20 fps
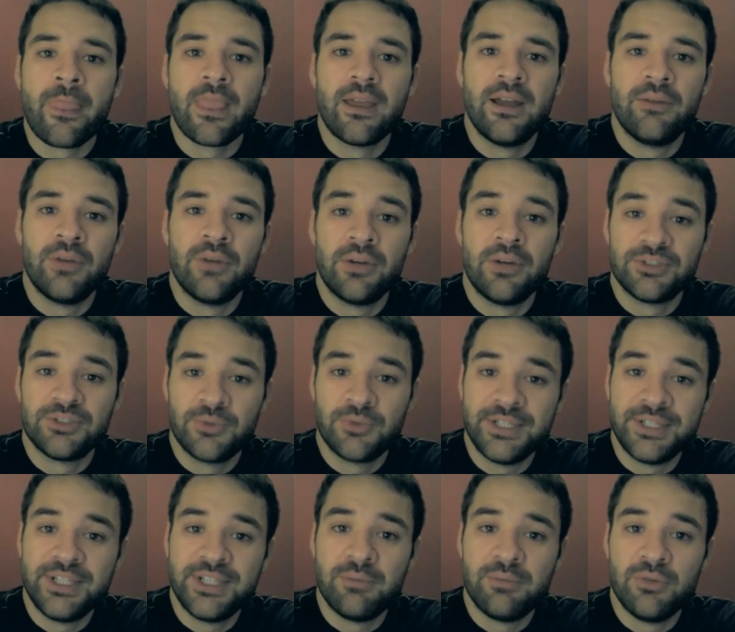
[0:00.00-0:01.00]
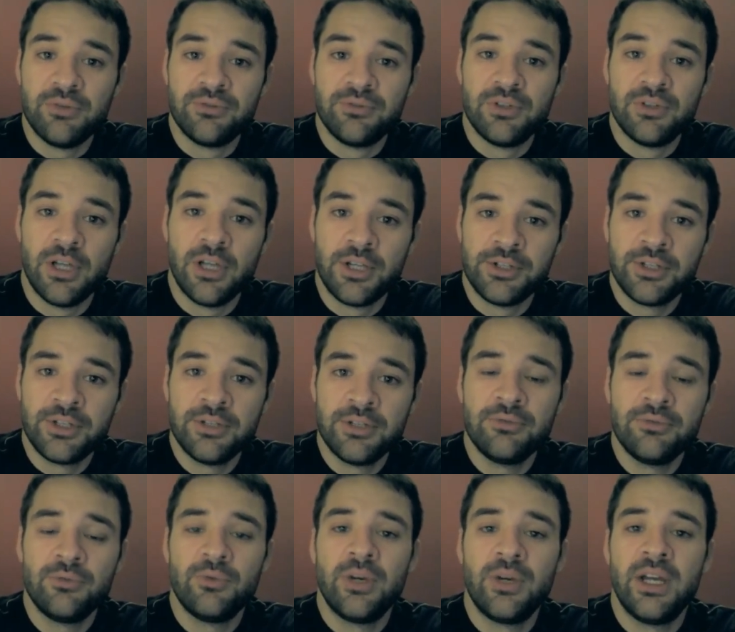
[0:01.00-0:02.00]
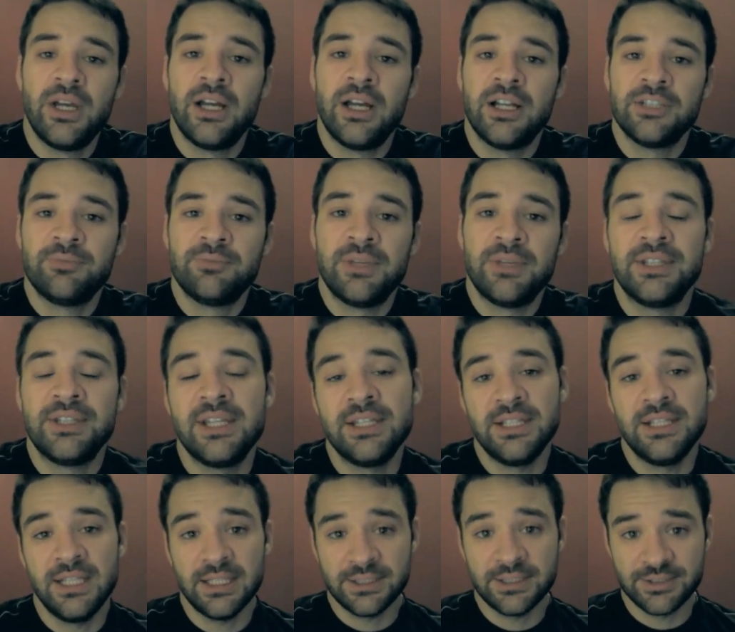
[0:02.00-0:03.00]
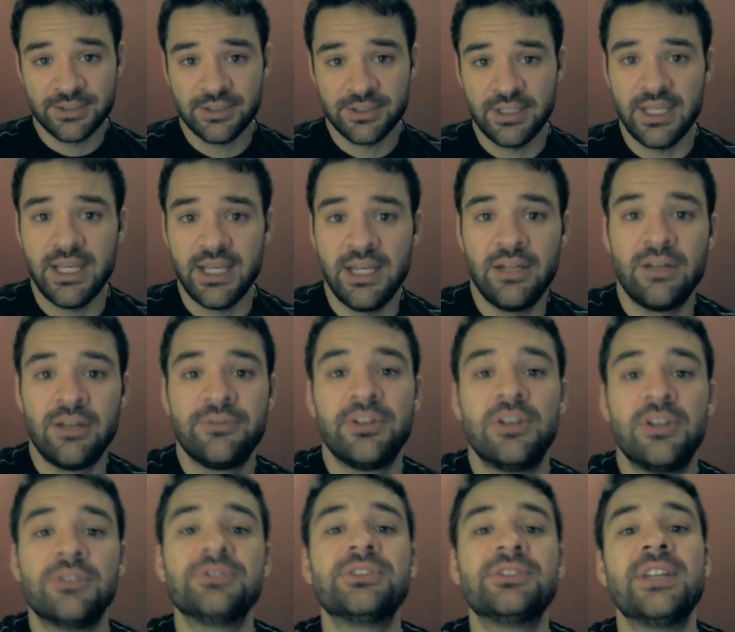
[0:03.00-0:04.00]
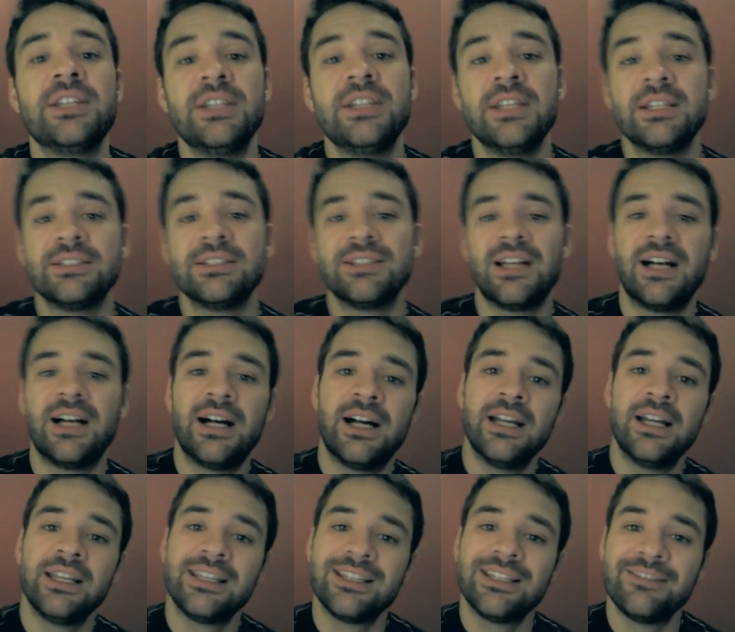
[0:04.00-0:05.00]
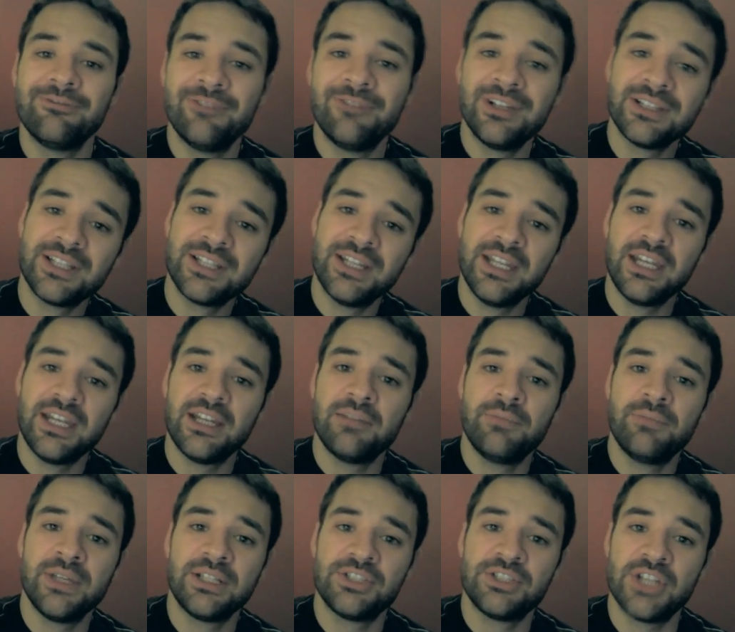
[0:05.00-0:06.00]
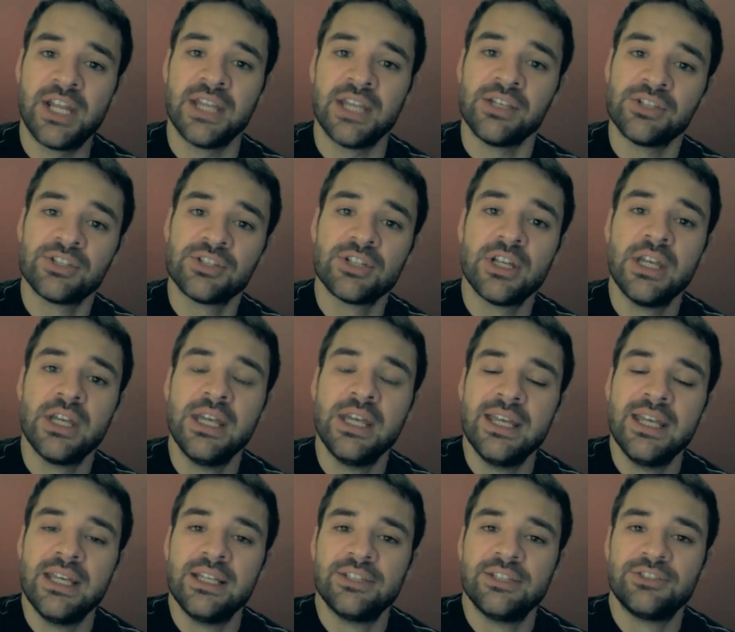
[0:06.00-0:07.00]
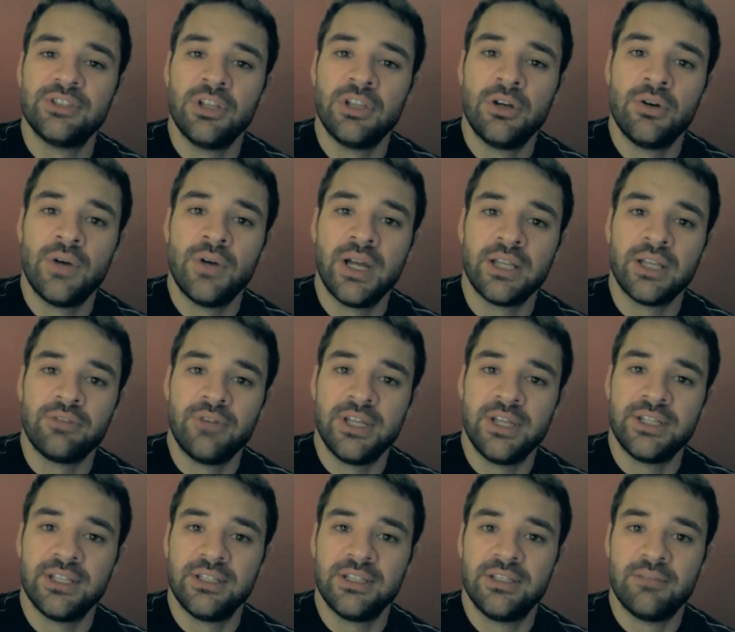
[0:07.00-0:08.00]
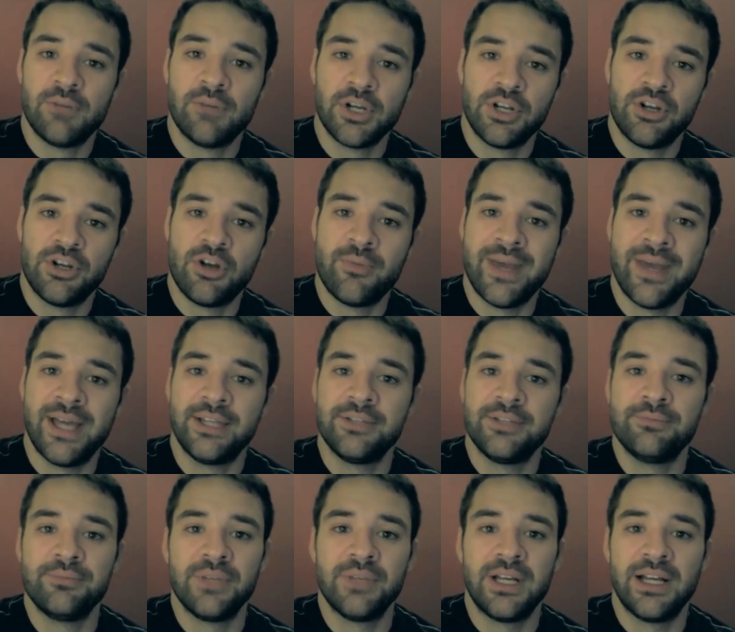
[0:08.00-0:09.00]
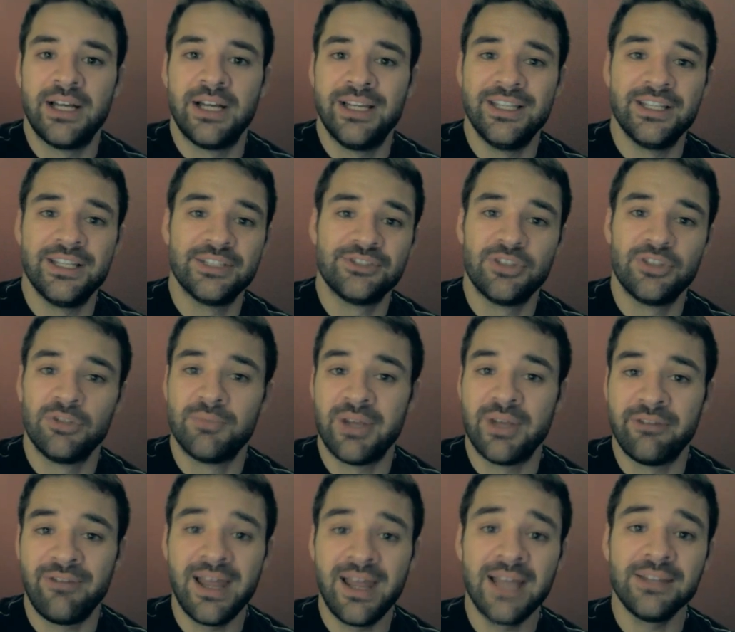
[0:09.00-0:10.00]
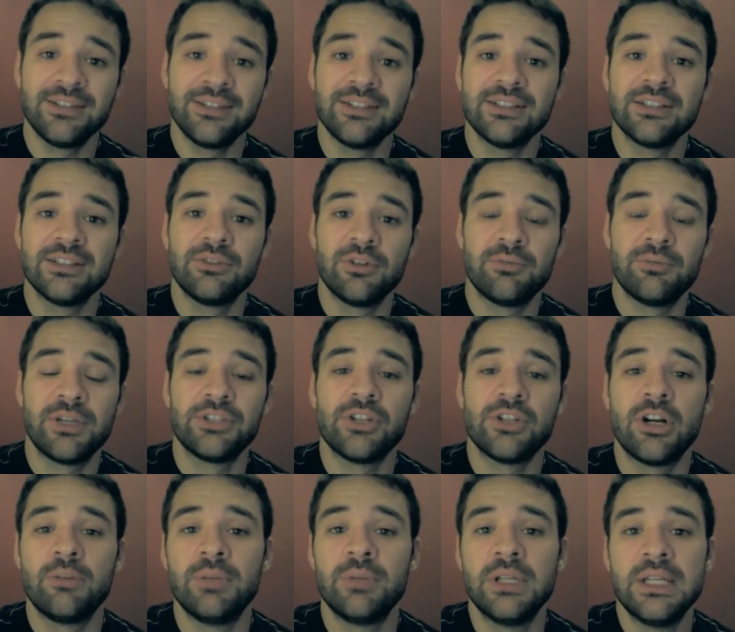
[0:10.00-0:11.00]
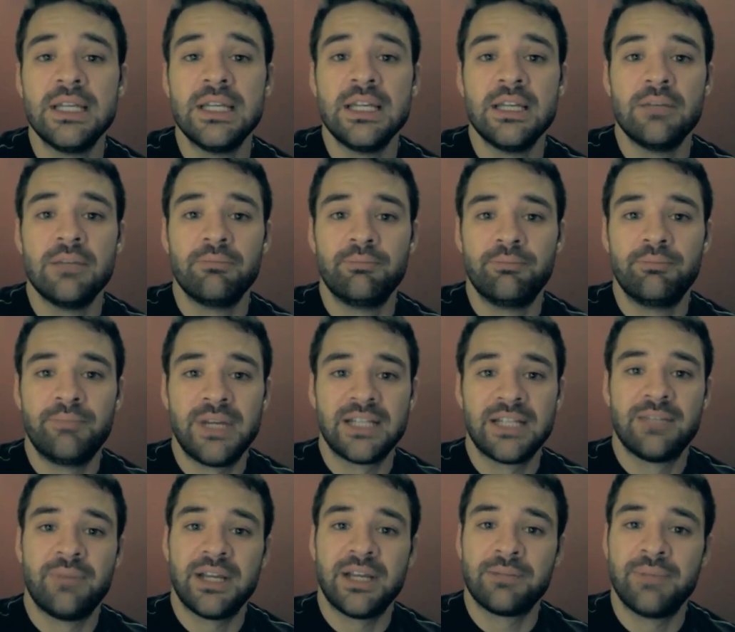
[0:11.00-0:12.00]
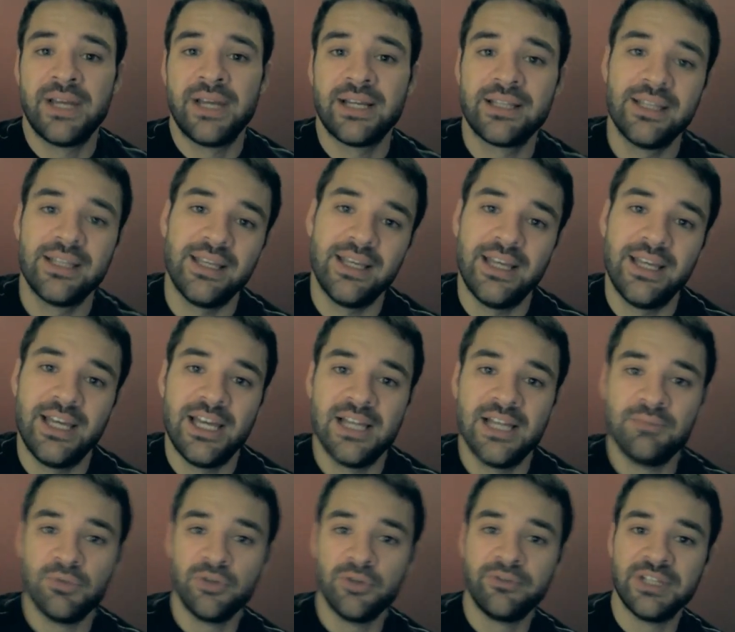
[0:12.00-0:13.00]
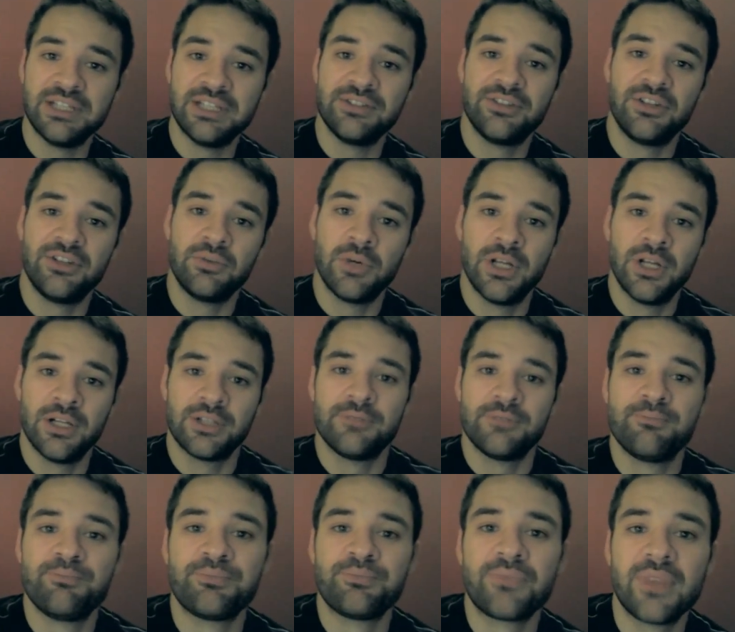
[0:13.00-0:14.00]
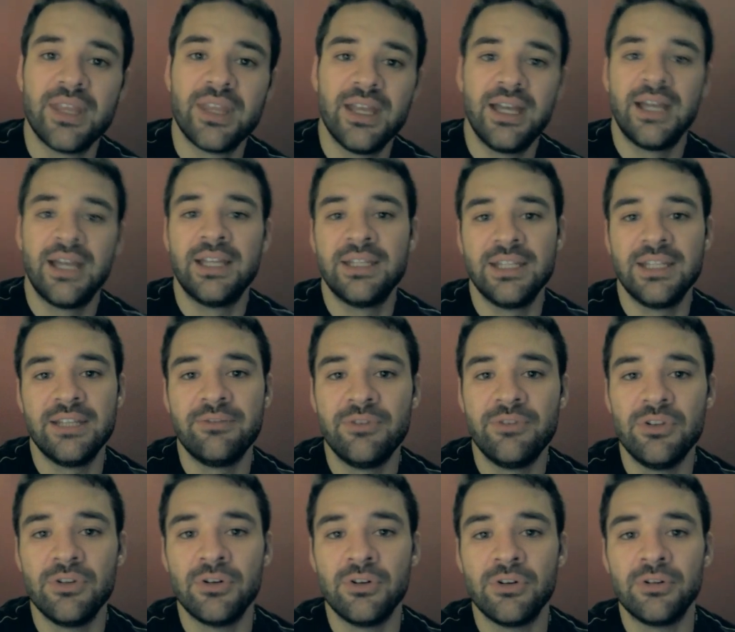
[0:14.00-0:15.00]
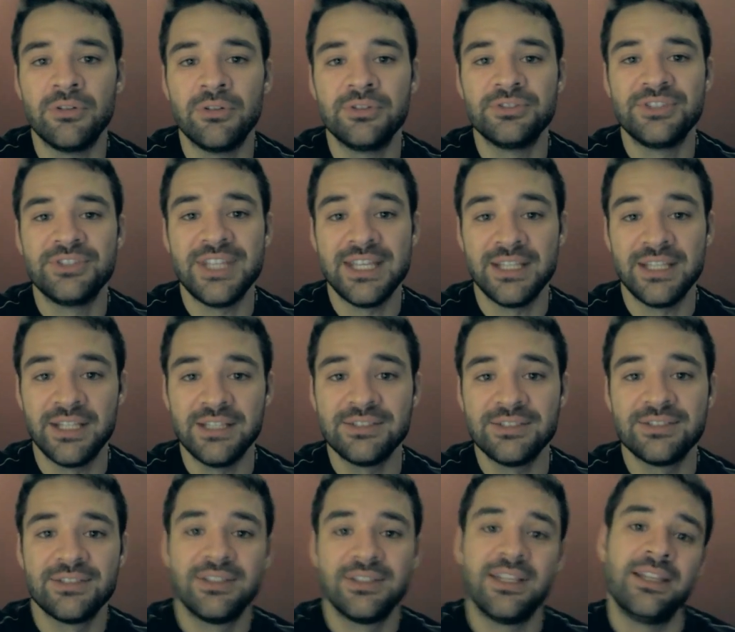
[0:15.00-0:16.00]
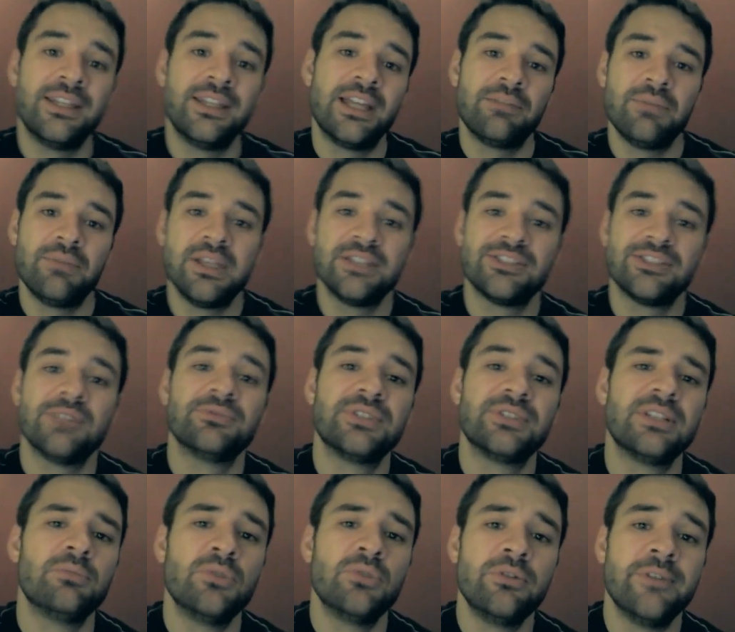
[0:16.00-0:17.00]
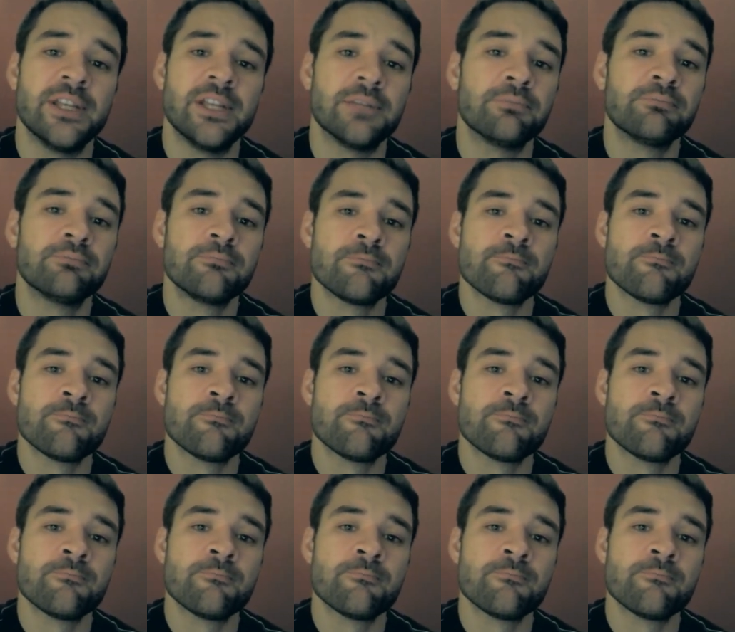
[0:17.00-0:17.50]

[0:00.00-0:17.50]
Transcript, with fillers: Uh, when I was 20, I moved to London, where I spent 10 years and after those 10 years, I felt I needed a big change. So I created the Modern Nomad. I uh, sold my flat, quit my job, packed a backpack, and moved into the world. And if you're seeing this, then that means I'm still moving.